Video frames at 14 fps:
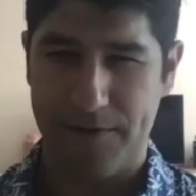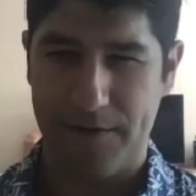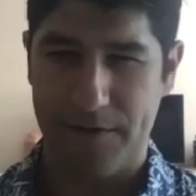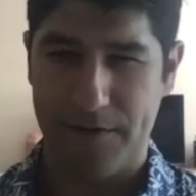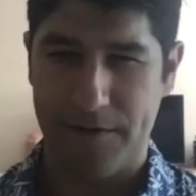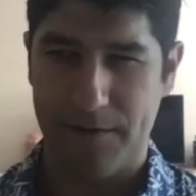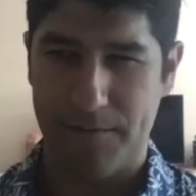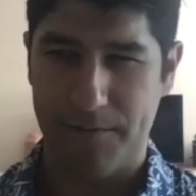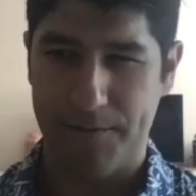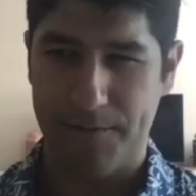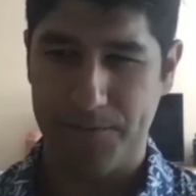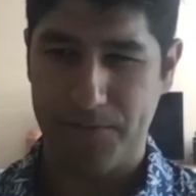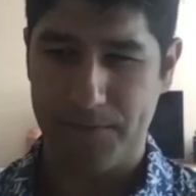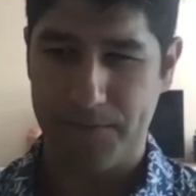
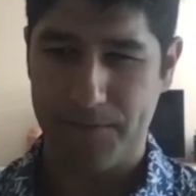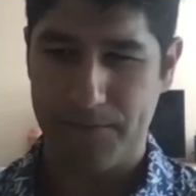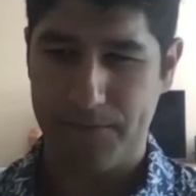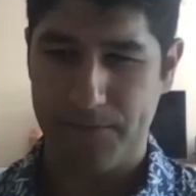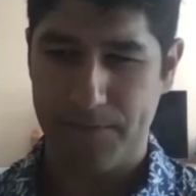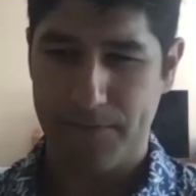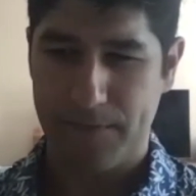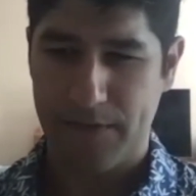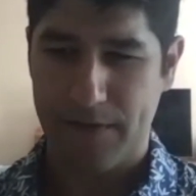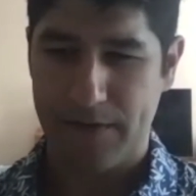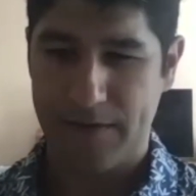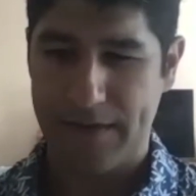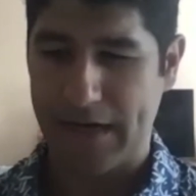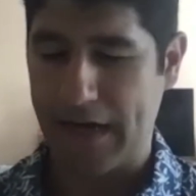um,
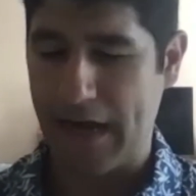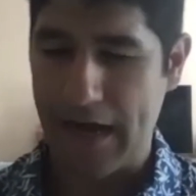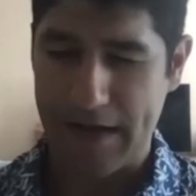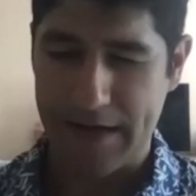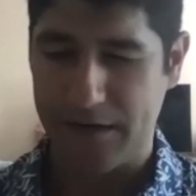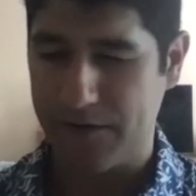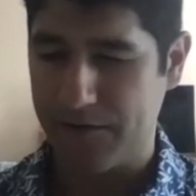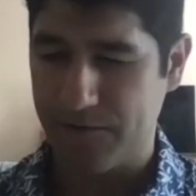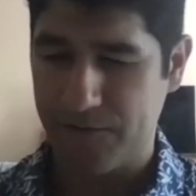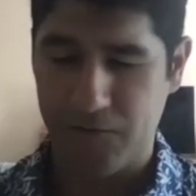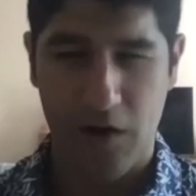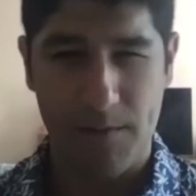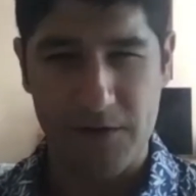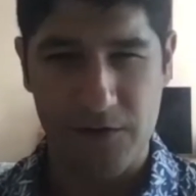that kind of
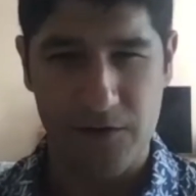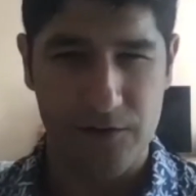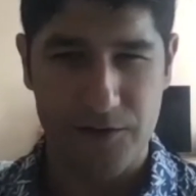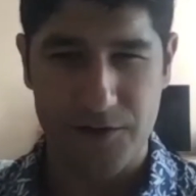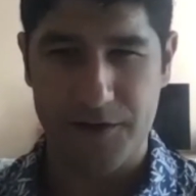dramaturgy